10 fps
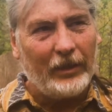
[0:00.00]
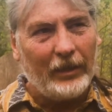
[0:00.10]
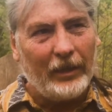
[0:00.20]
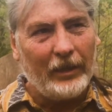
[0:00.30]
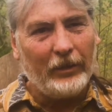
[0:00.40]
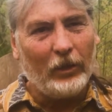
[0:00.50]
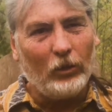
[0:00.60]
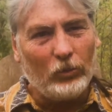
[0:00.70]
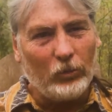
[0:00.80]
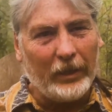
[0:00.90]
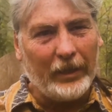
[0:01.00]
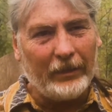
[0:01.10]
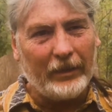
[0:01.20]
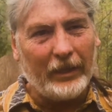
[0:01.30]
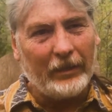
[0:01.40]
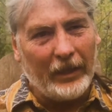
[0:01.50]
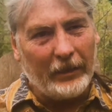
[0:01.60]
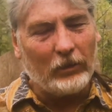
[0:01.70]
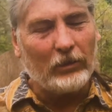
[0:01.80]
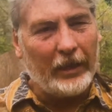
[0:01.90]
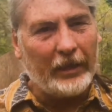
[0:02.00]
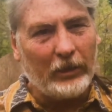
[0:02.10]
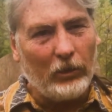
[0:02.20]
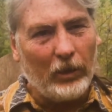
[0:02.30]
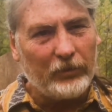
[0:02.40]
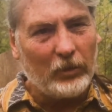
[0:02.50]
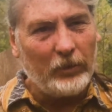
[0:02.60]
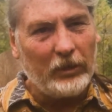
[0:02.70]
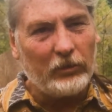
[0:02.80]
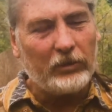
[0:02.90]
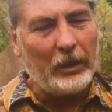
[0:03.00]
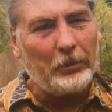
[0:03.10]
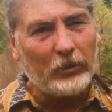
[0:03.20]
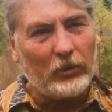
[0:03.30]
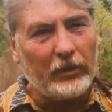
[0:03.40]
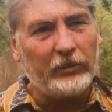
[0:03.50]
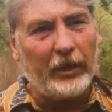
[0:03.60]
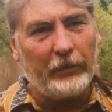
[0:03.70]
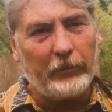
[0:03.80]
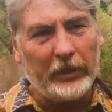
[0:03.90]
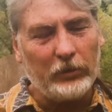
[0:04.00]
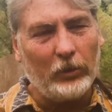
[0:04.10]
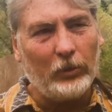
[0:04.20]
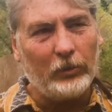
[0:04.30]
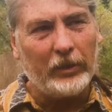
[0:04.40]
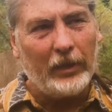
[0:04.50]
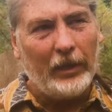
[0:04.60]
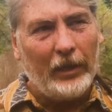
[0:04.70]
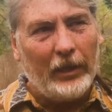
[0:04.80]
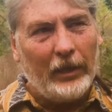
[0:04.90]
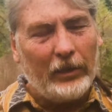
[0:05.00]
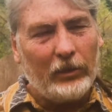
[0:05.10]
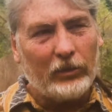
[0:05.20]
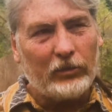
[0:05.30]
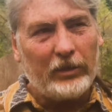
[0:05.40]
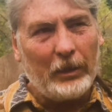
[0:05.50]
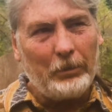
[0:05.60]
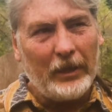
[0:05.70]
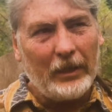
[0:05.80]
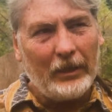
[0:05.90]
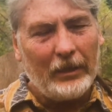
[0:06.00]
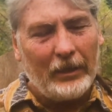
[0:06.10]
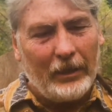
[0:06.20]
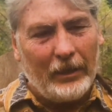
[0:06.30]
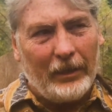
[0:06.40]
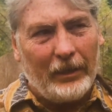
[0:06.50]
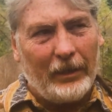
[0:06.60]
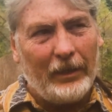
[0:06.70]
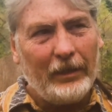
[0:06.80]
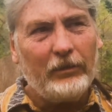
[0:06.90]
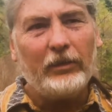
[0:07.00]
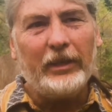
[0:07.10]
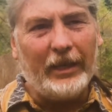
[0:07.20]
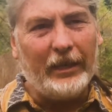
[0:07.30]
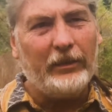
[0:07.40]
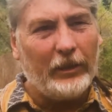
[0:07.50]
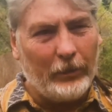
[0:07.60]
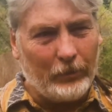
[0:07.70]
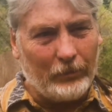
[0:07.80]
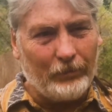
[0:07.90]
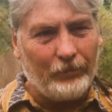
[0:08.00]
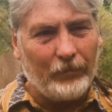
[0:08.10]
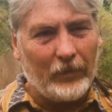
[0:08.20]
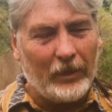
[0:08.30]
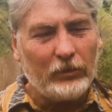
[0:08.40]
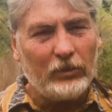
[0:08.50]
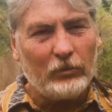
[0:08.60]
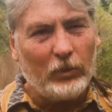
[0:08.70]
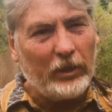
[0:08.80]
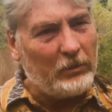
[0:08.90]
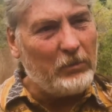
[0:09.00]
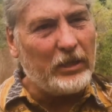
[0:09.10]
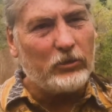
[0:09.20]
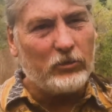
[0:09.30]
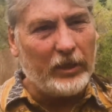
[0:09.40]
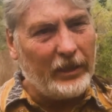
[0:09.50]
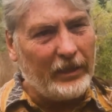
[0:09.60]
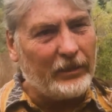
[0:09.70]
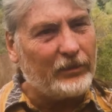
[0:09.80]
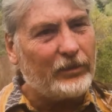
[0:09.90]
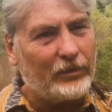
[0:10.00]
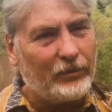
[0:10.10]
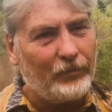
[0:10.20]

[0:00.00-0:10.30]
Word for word: in the old way that you're letting go of. So when you step across that threshold, you're stepping into the unknown. This is where the mystery is.